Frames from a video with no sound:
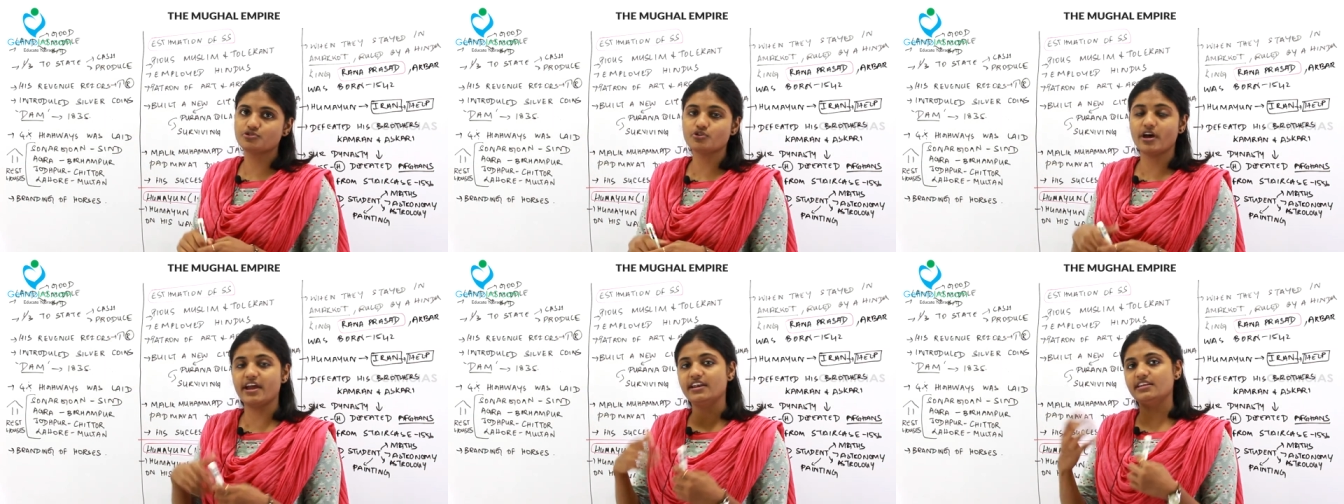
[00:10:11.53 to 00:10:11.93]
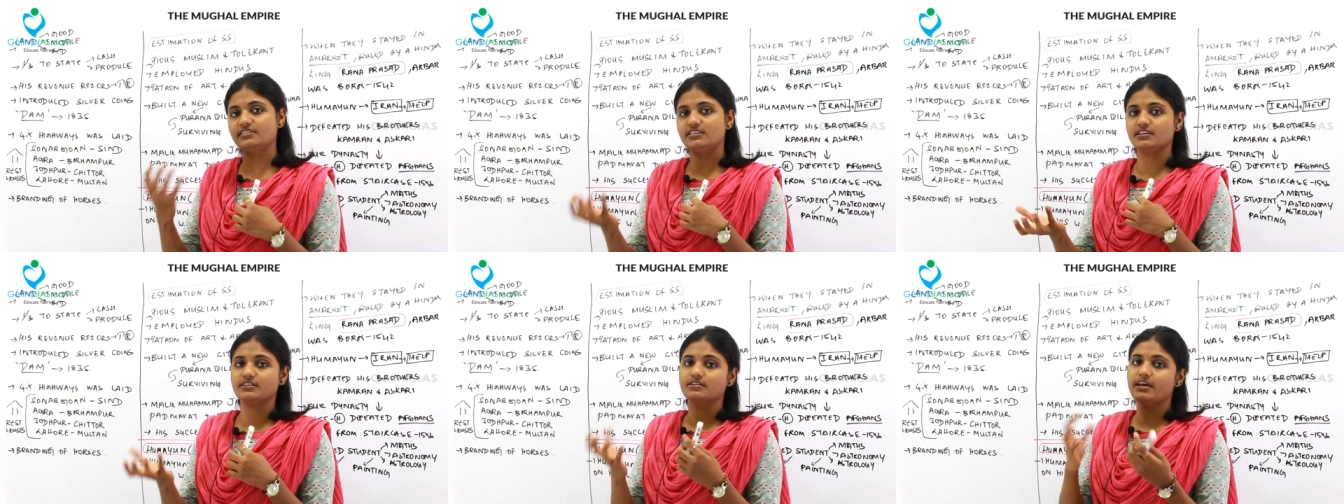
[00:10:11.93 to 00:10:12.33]
So
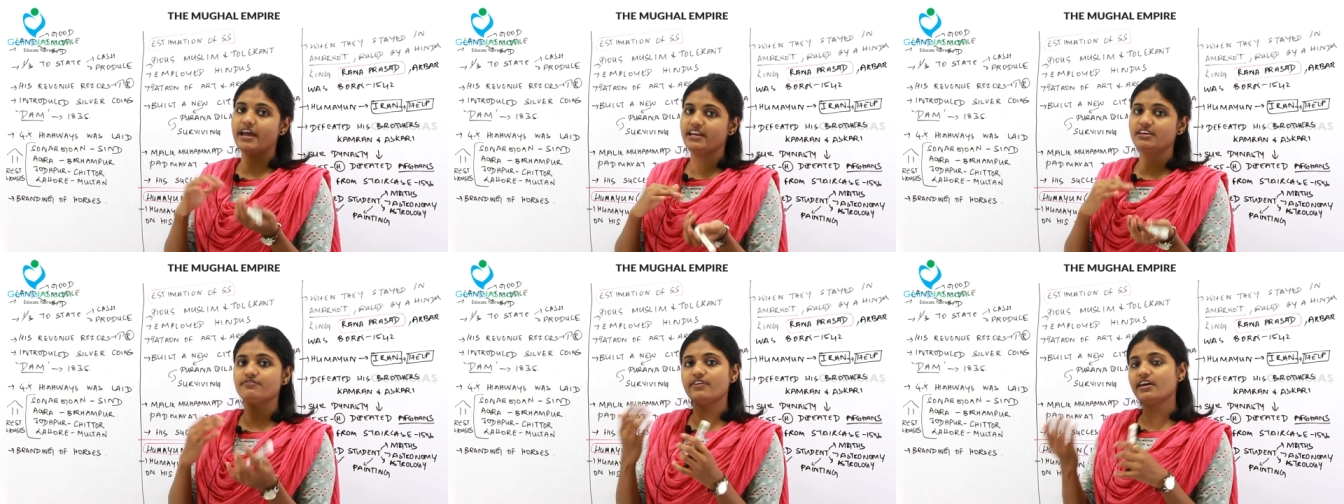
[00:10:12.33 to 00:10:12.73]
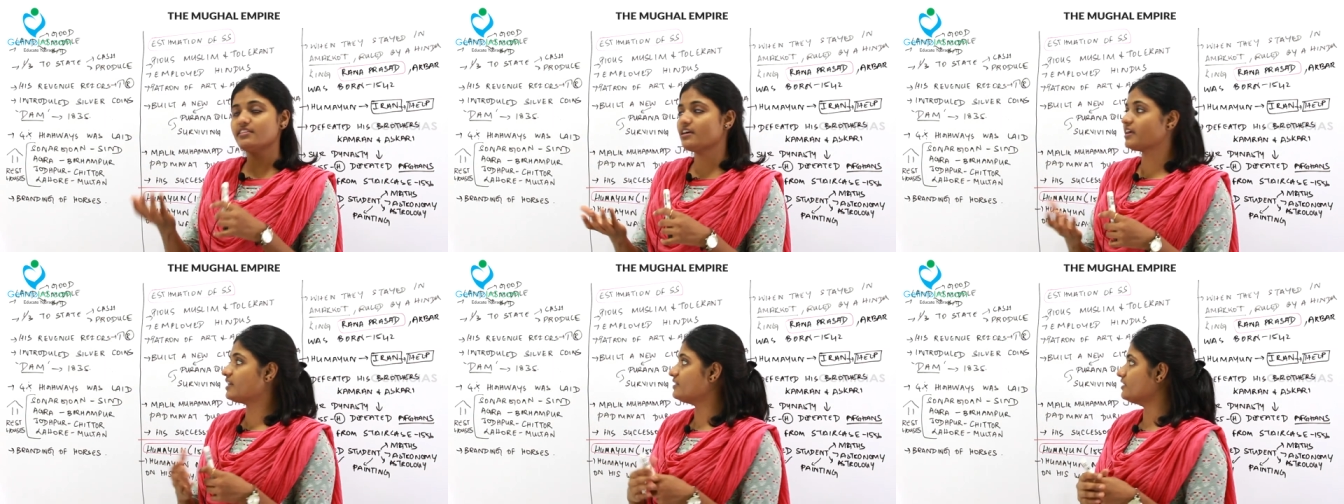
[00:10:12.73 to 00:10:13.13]
anything, any way
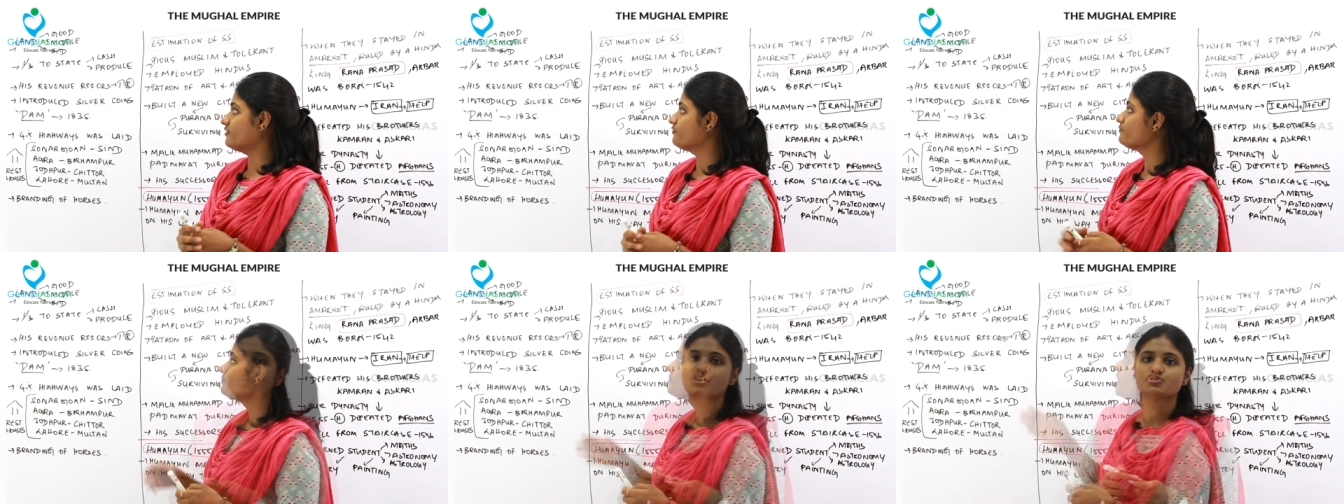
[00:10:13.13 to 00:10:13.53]
they can give.